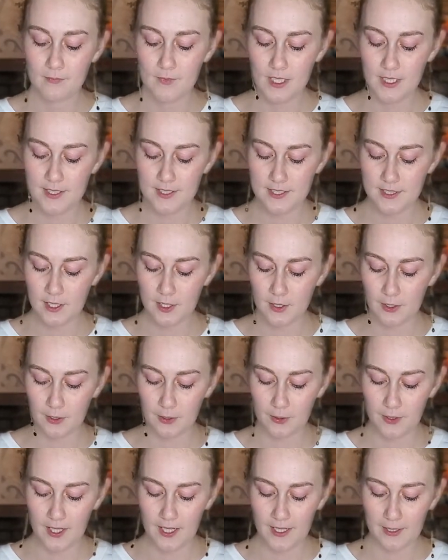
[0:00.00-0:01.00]

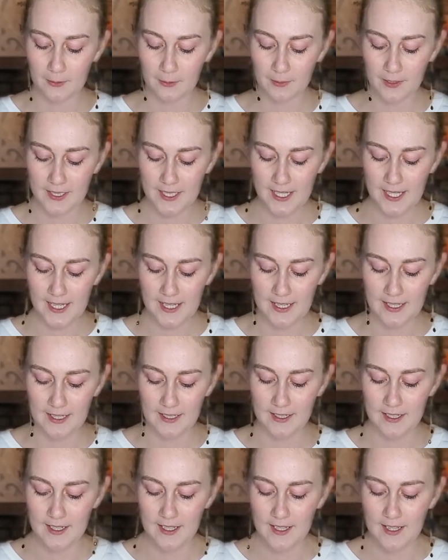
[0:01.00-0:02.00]
So I went
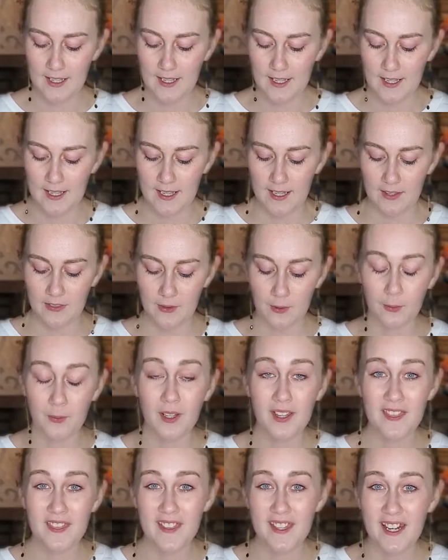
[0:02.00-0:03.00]
ahead, and the
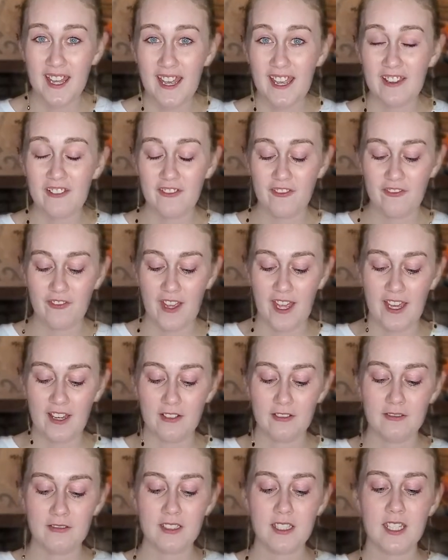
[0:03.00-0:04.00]
one that I
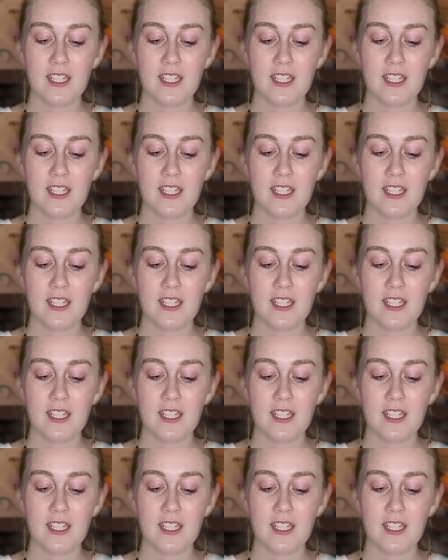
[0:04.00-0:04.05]
found